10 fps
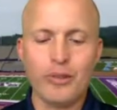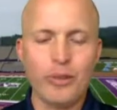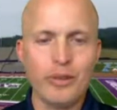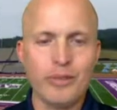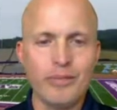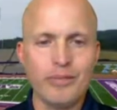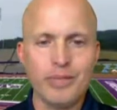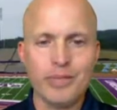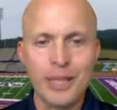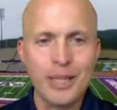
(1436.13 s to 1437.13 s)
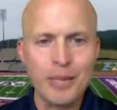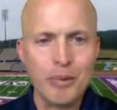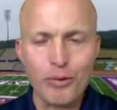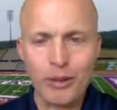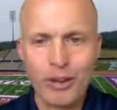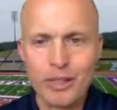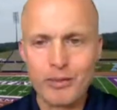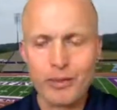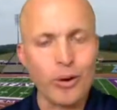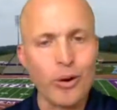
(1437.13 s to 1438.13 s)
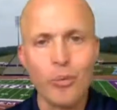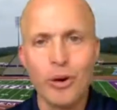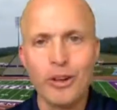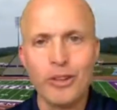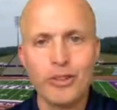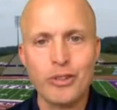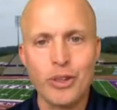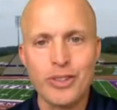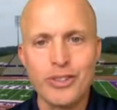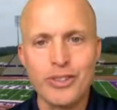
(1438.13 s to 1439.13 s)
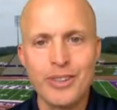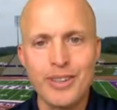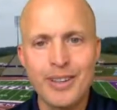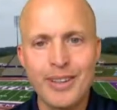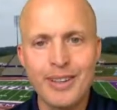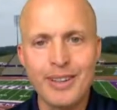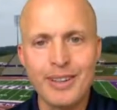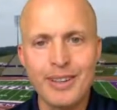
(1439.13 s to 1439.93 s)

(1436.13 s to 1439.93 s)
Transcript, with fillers: of what scheme or philosophy, they're all won in the trenches. And